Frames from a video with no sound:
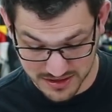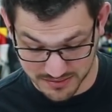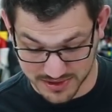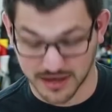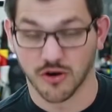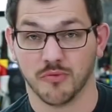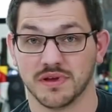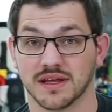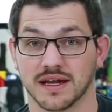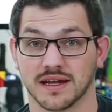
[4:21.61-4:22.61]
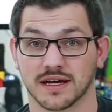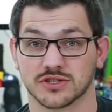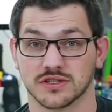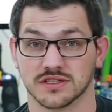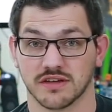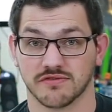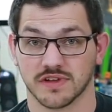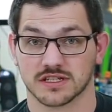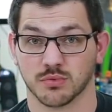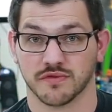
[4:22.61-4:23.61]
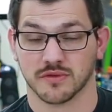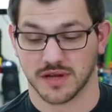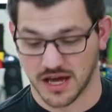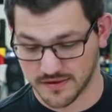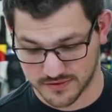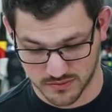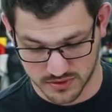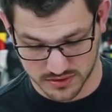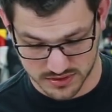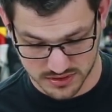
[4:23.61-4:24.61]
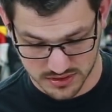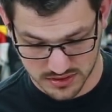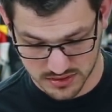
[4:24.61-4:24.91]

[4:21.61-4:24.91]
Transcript: I'm kind of hoping that it actually is a flexible filament afterwards,